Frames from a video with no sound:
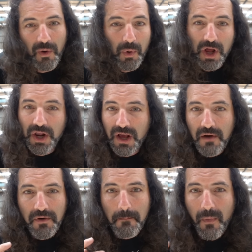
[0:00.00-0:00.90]
We're going to
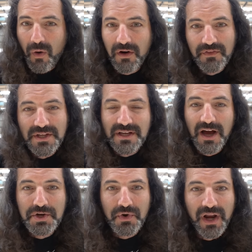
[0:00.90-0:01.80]
cover more of this
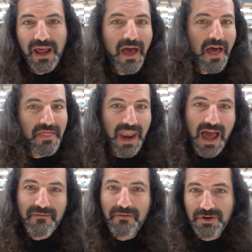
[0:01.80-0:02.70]
country than
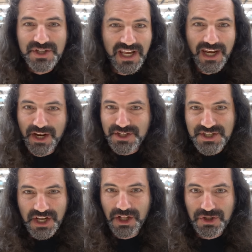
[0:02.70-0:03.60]
I've ever seen in a
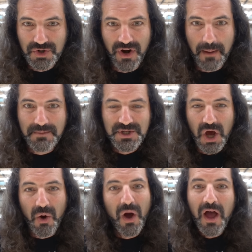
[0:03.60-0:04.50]
single trip.
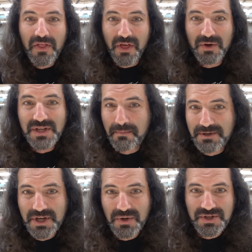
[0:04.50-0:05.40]
So those
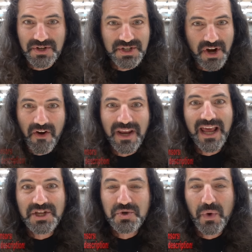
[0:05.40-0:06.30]
episodes are starting
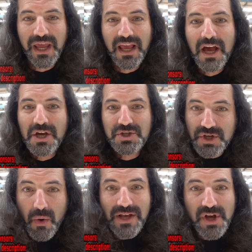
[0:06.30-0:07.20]
next week.
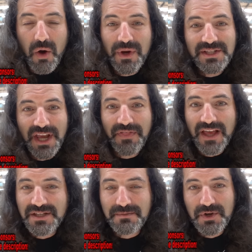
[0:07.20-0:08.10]
So as always, hit
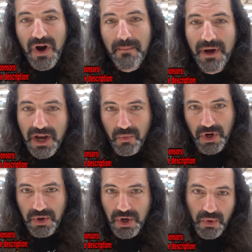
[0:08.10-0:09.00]
that subscribe button, and
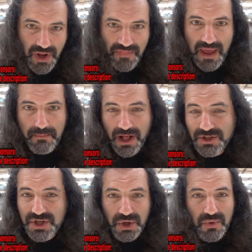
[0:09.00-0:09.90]
when you do, hit that bell
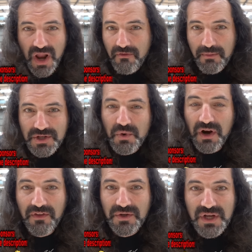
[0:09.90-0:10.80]
so you never miss
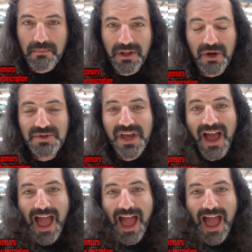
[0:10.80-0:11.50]
one of those uploads.